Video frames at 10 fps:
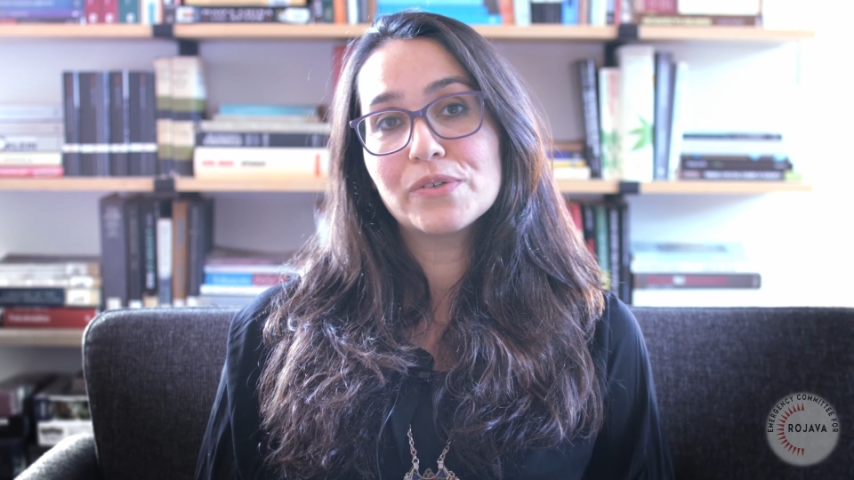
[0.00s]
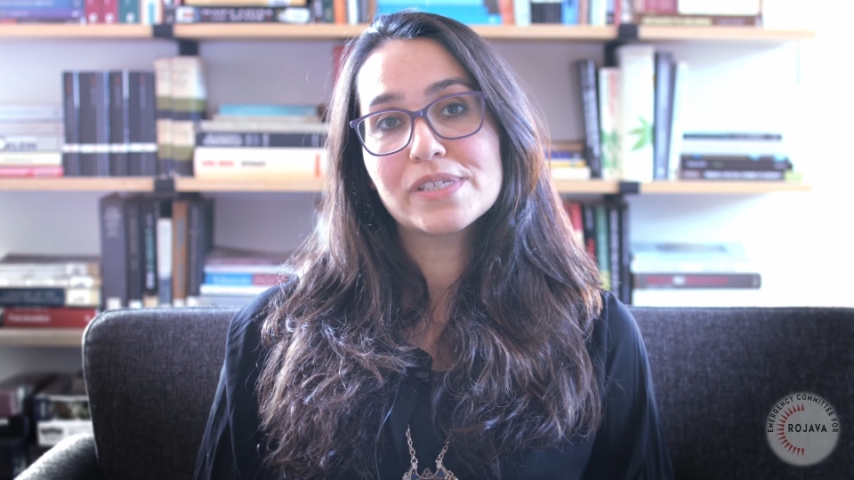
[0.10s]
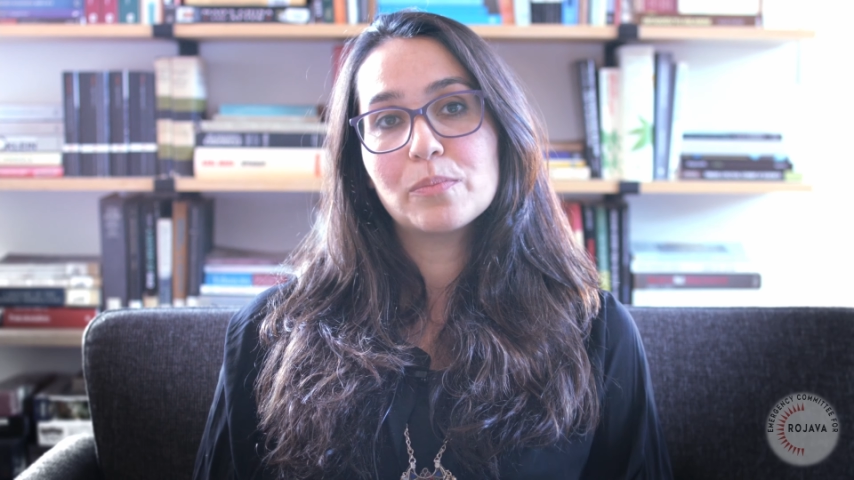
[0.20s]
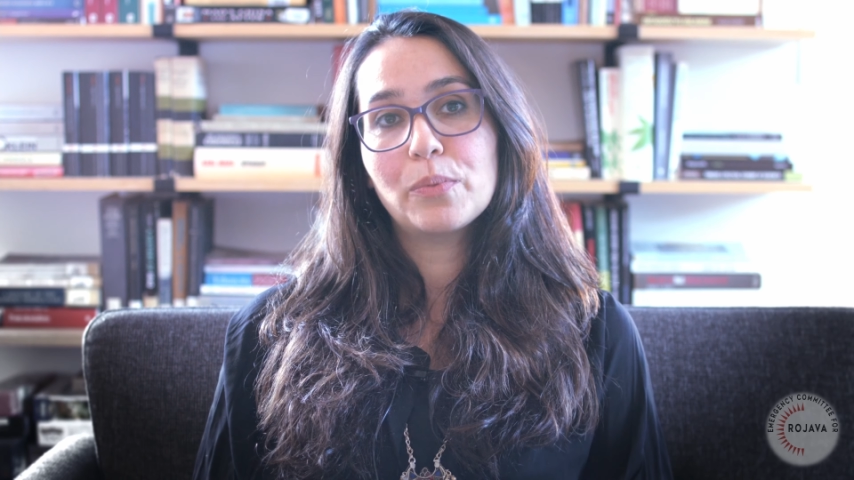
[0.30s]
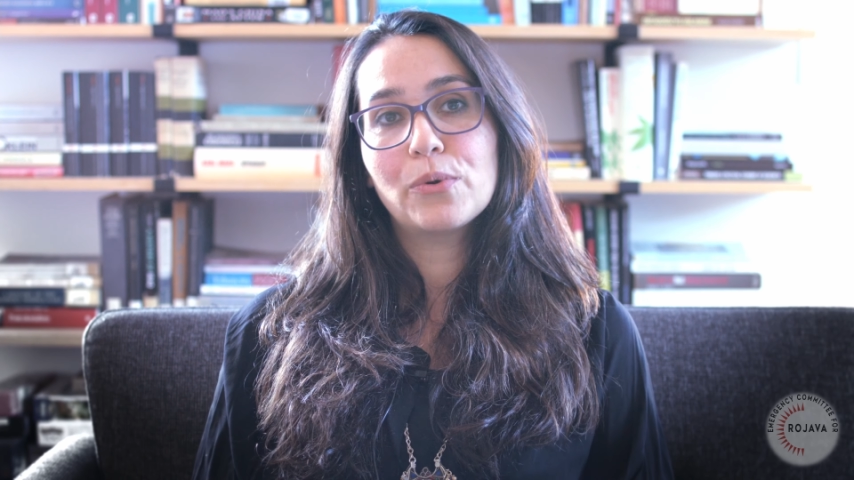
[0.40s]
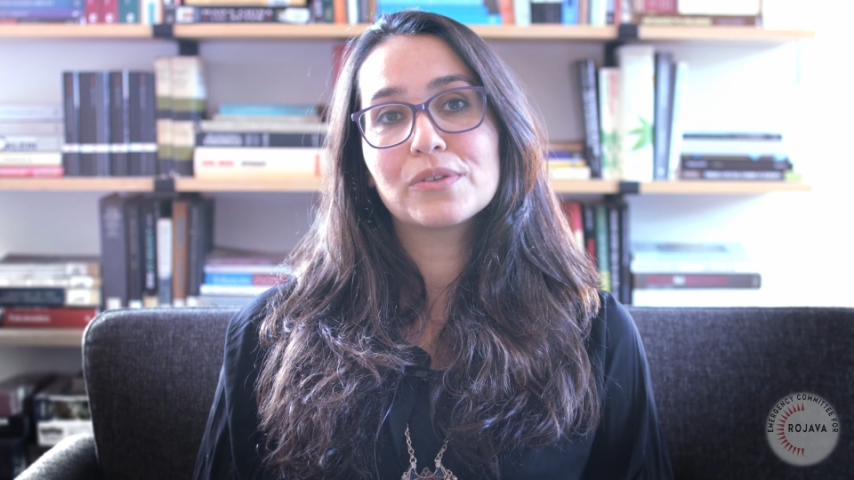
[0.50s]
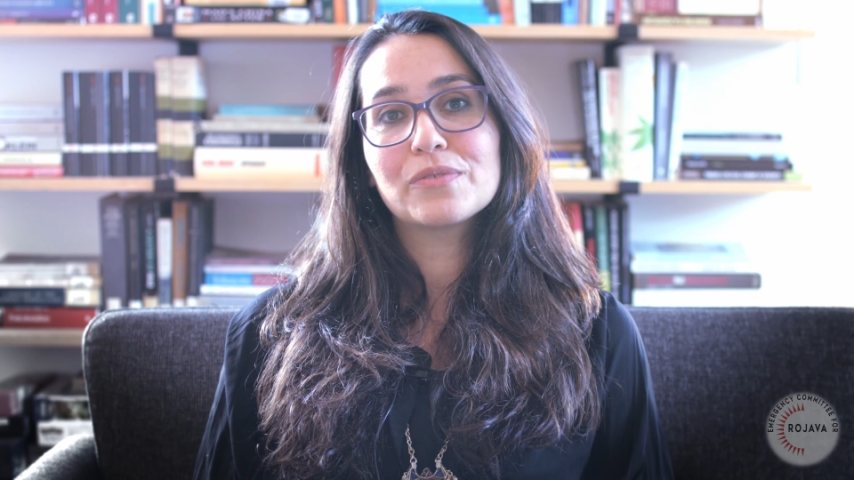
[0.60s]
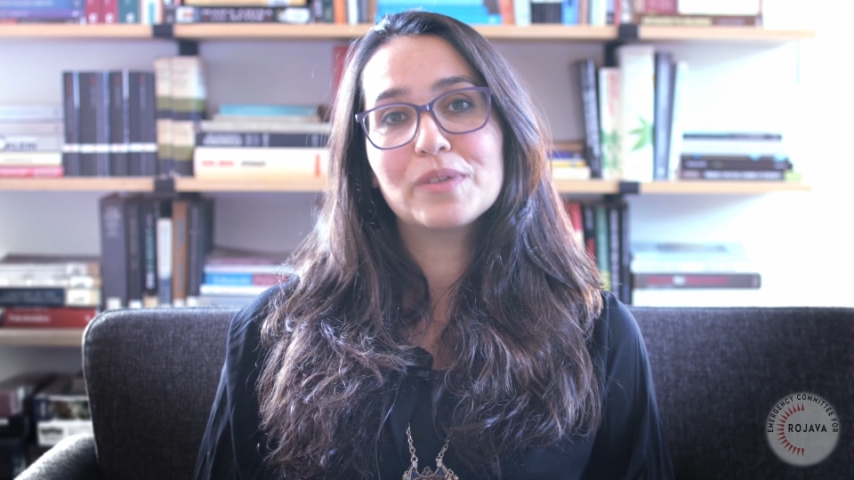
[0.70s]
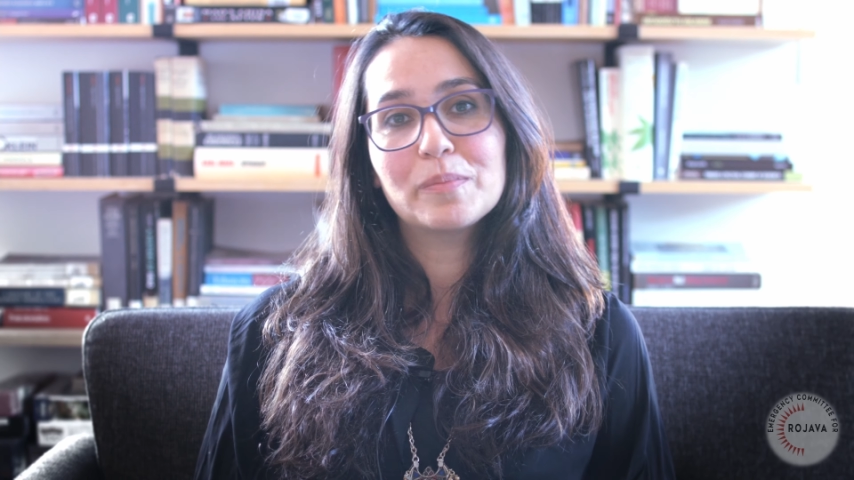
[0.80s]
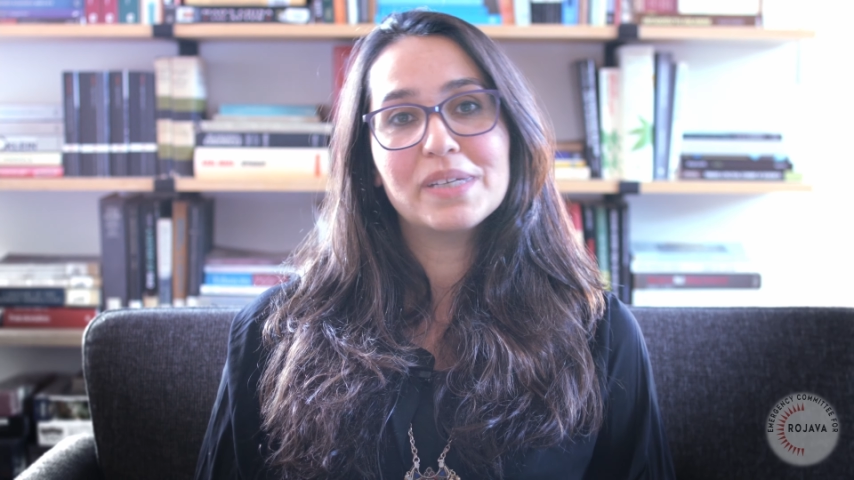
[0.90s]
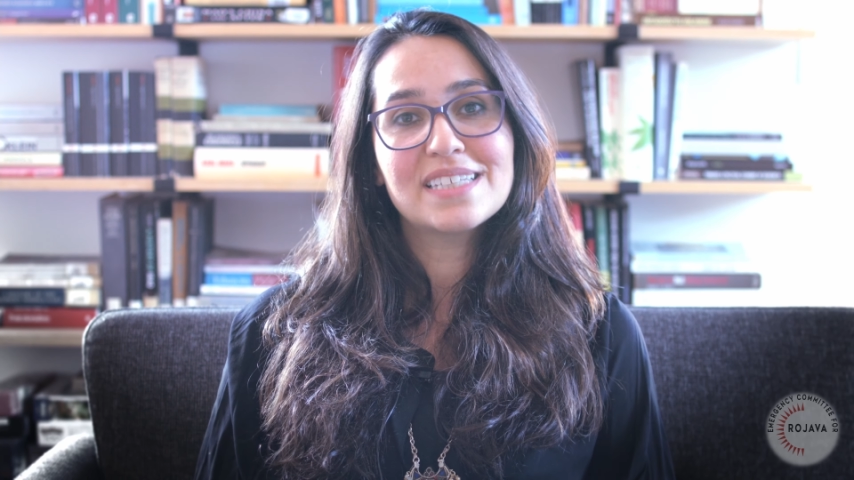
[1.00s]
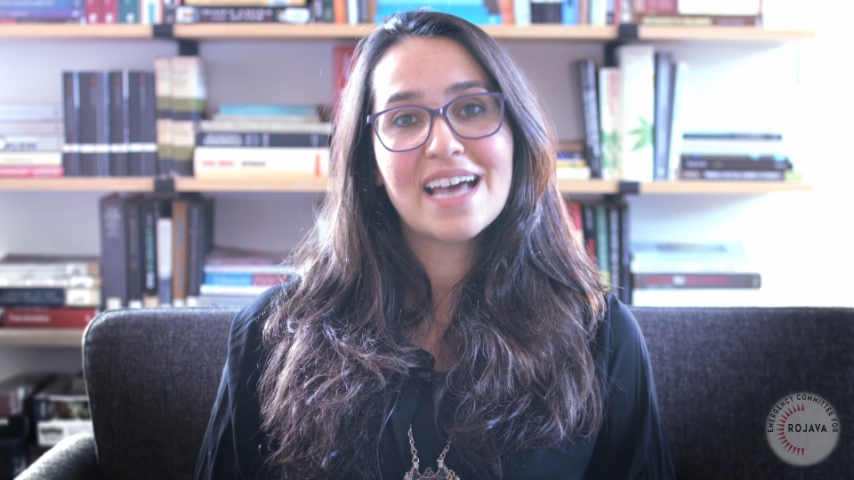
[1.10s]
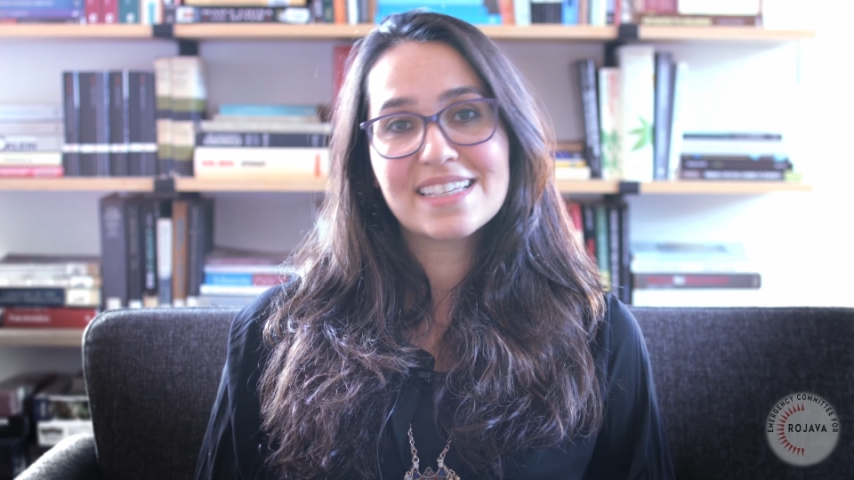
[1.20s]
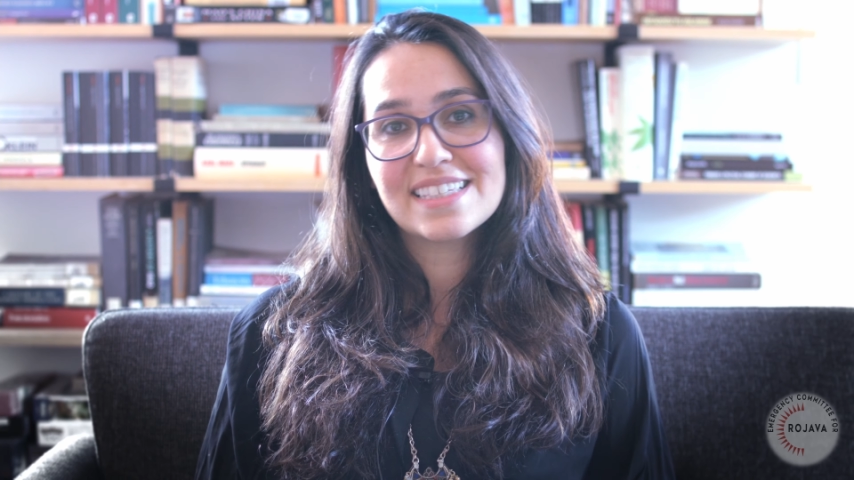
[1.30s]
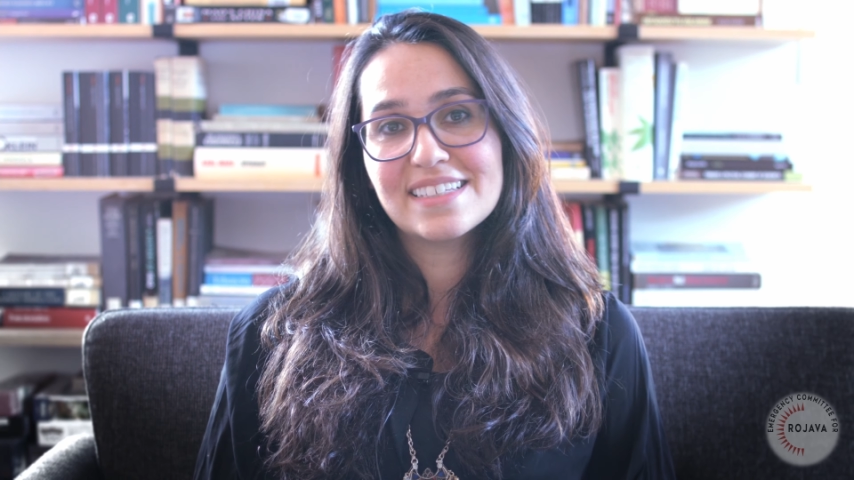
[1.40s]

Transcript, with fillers: your support will be tax